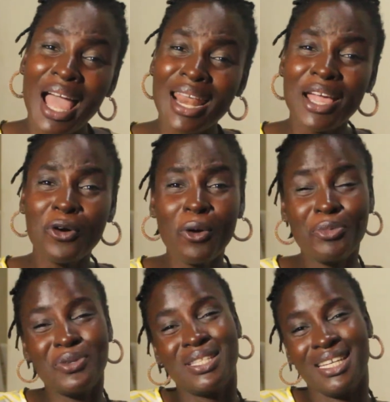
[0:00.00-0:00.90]
And I
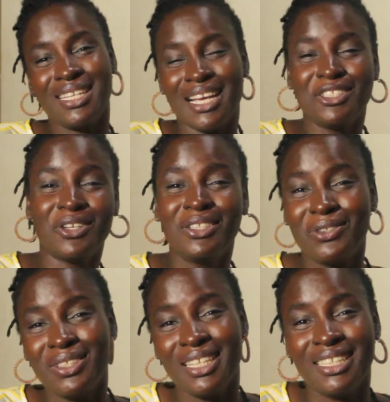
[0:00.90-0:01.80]
hope you did enjoy
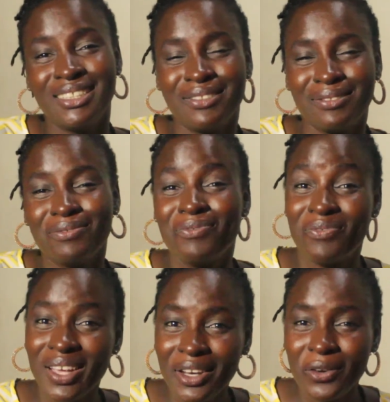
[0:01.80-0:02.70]
today's
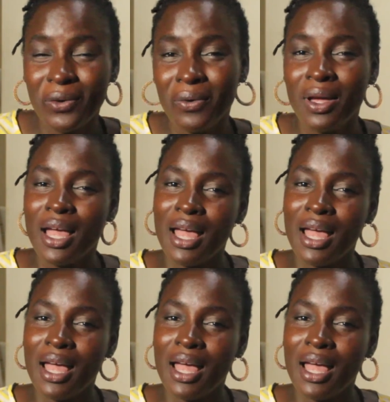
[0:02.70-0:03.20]
video,